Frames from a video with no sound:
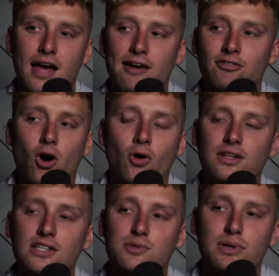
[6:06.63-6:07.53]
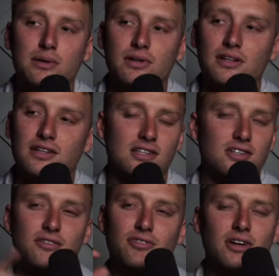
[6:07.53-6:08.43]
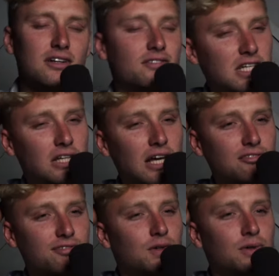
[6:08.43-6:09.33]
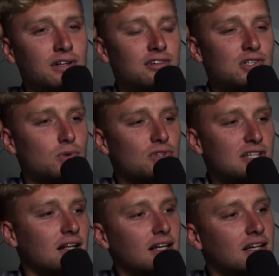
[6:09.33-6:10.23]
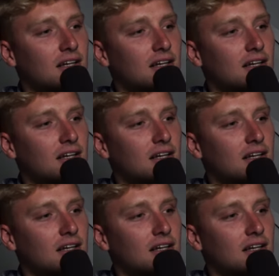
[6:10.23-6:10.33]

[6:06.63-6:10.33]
all of these people, there's a very select few individuals that, like,